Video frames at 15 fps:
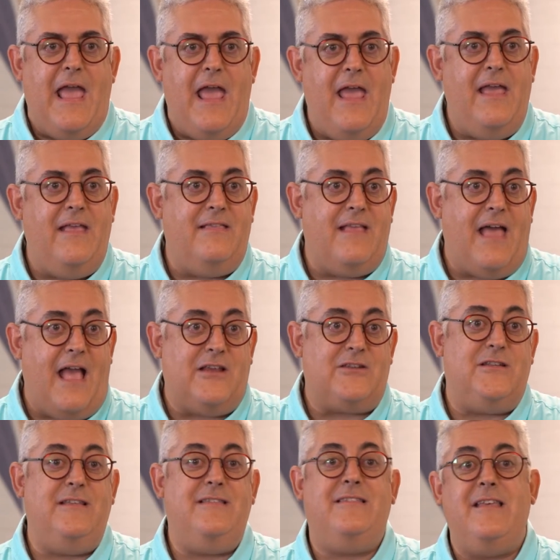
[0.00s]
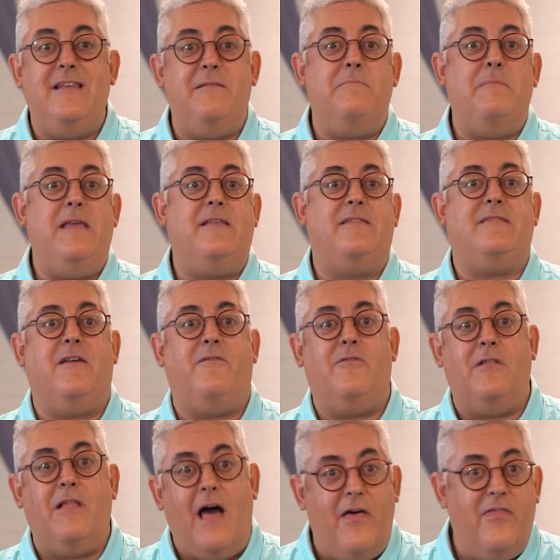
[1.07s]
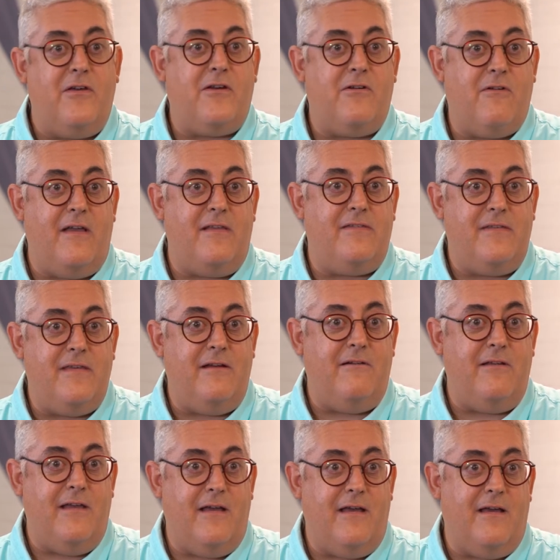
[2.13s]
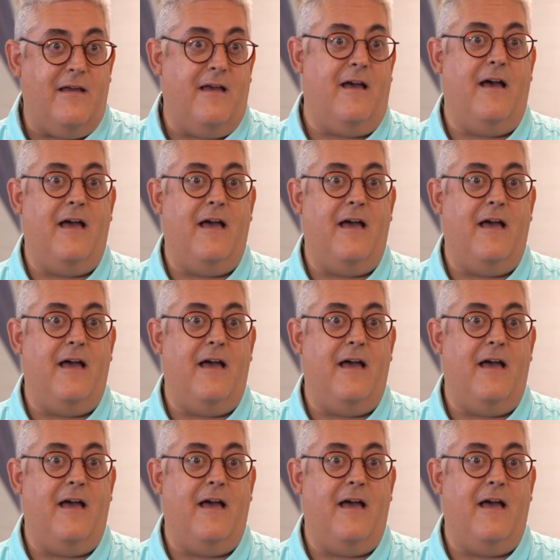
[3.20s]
it actually didn't meet several other criteria,